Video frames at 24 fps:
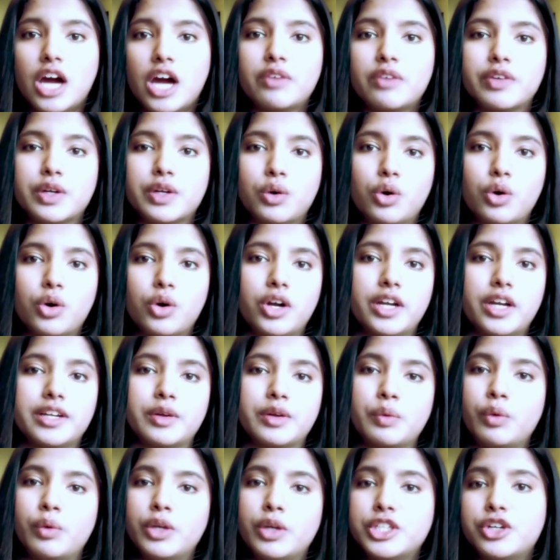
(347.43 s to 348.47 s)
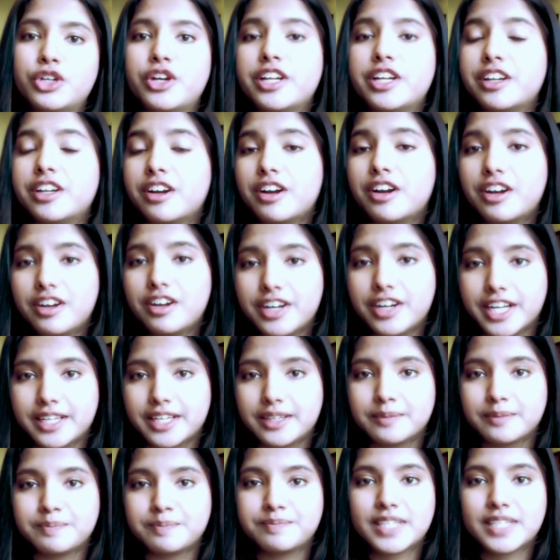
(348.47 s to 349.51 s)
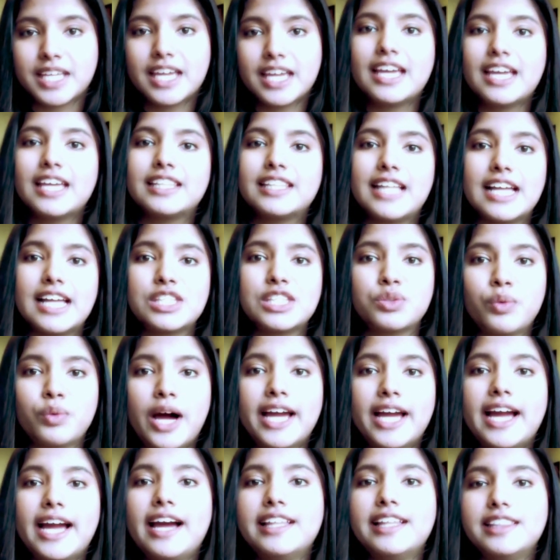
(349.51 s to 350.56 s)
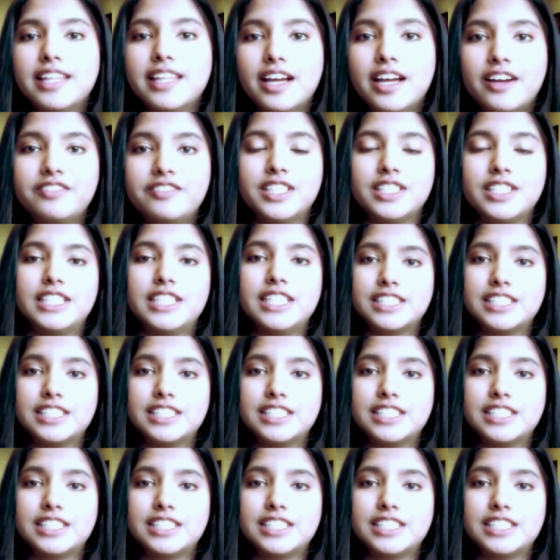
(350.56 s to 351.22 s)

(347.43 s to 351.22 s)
or not record when you're in a hurry. That's why I love the